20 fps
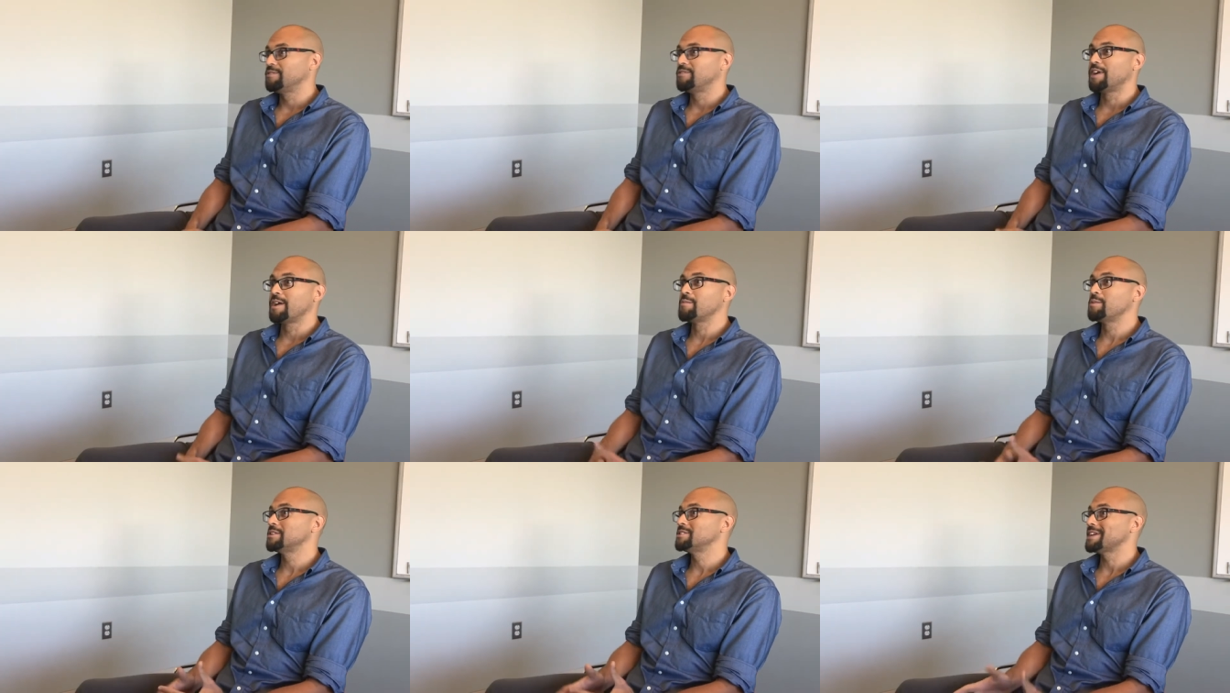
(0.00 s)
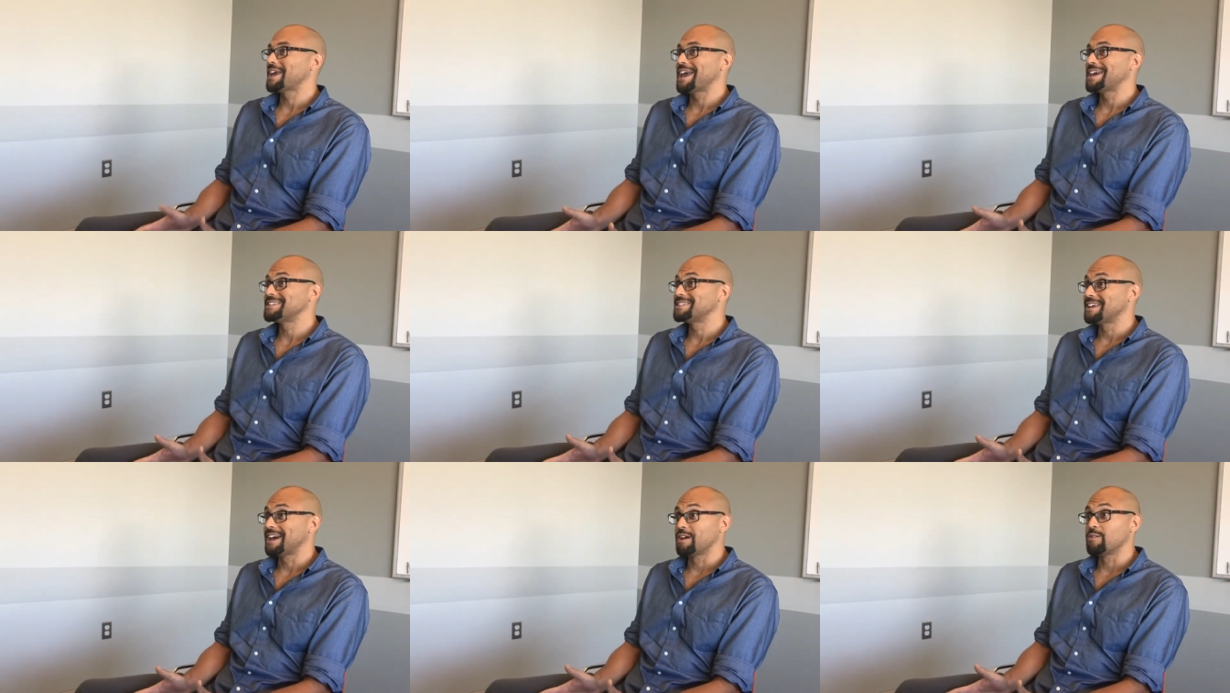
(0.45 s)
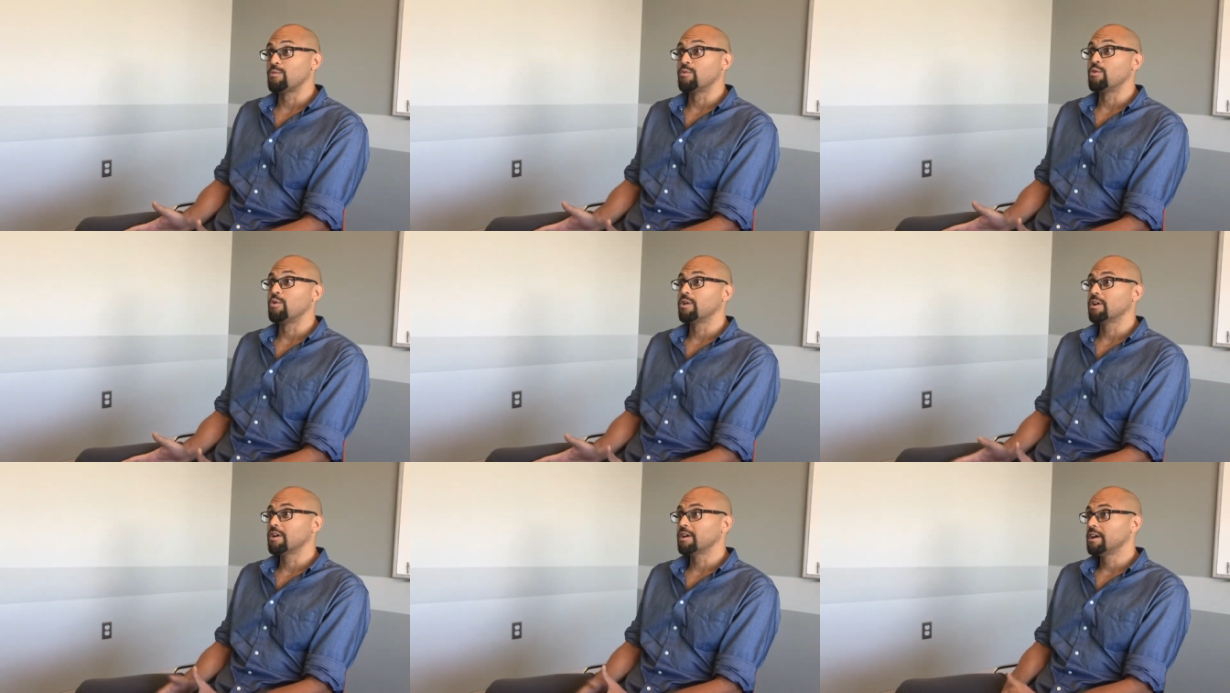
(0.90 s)
very much
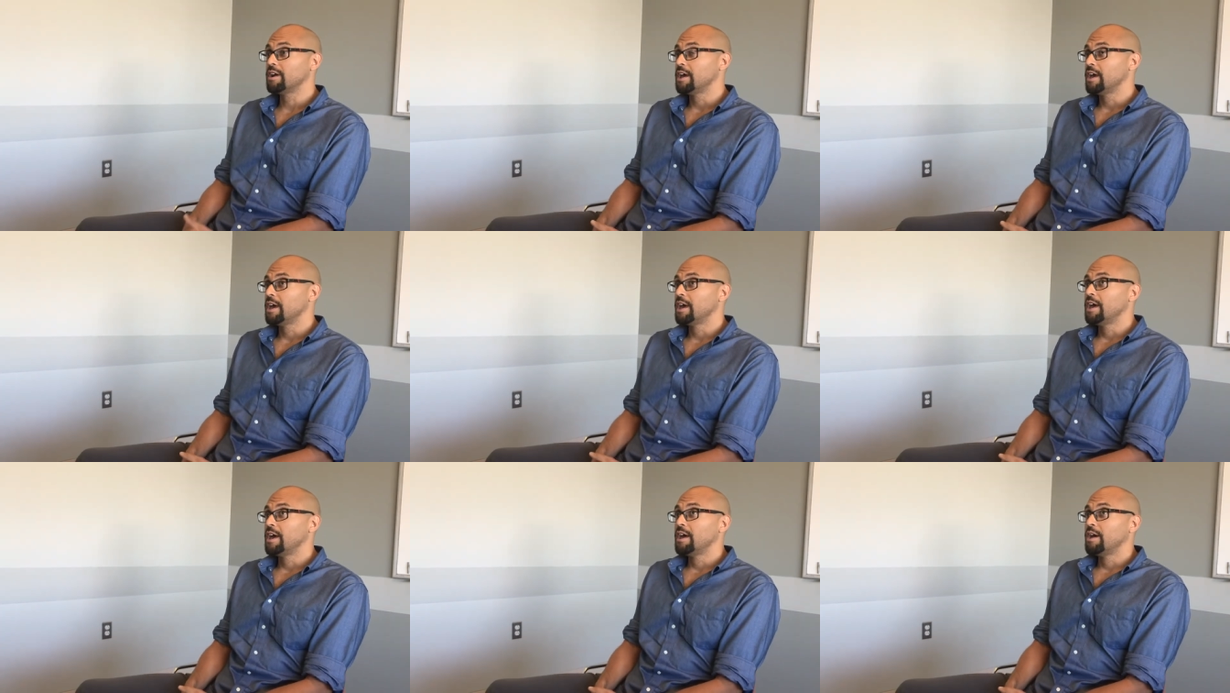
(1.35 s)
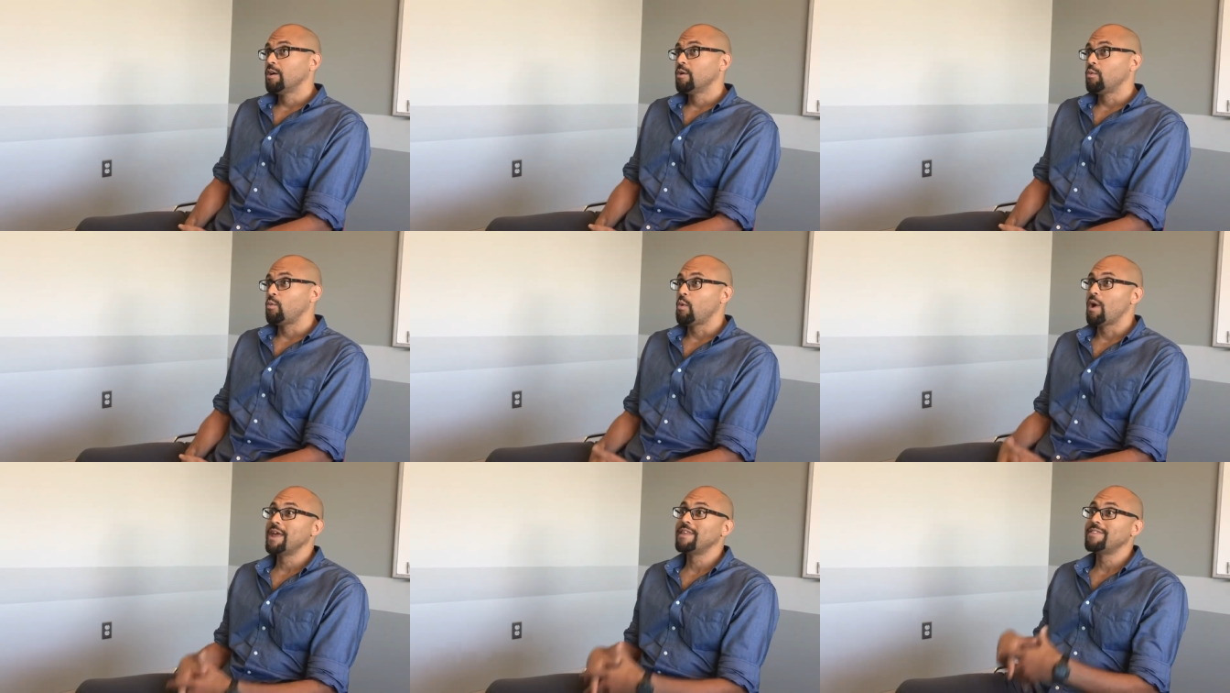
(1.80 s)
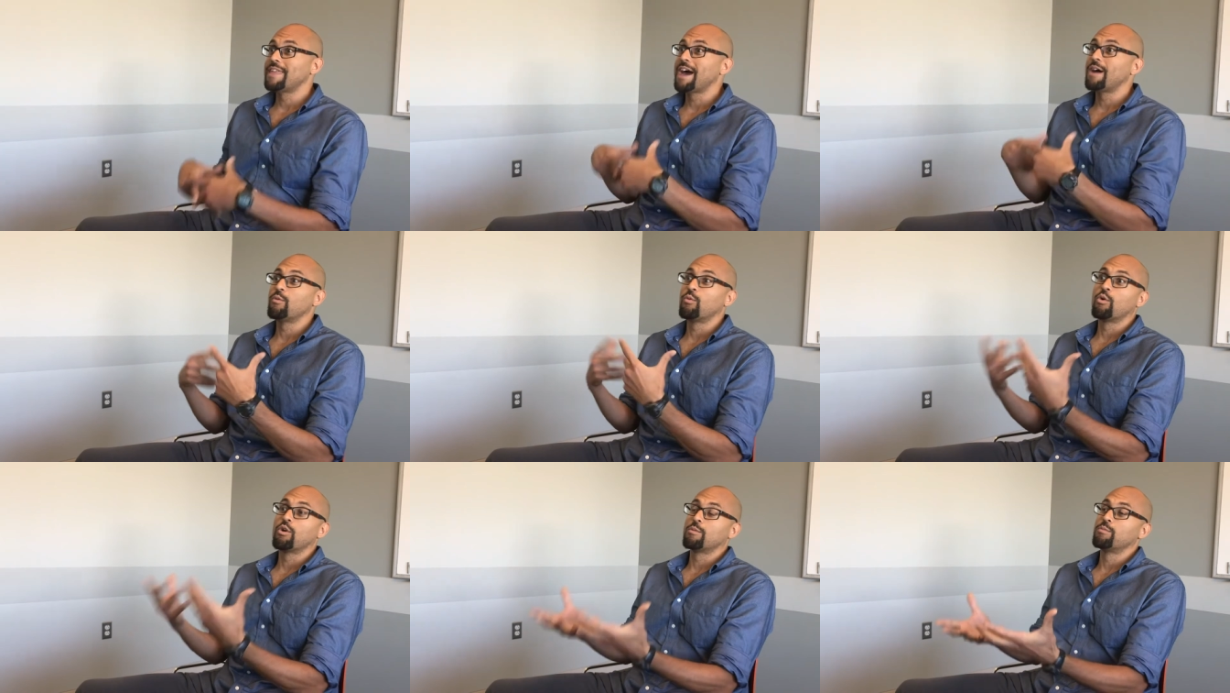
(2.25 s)
anti-war, when
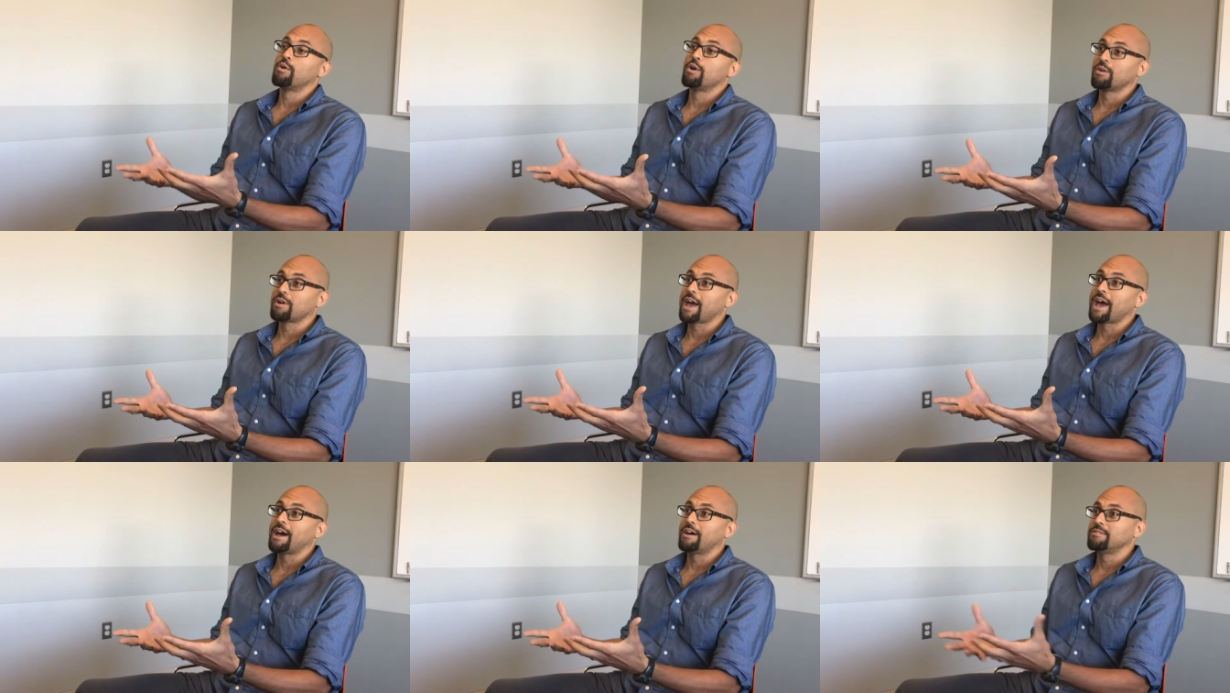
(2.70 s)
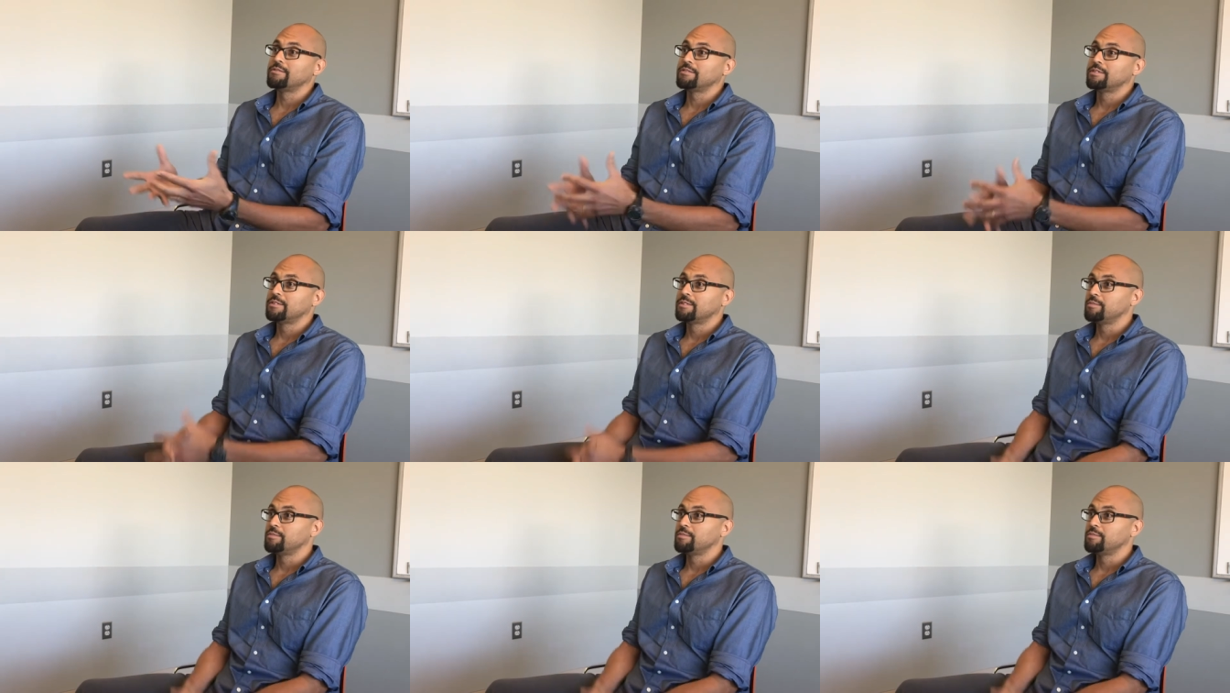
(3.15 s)
that war broke out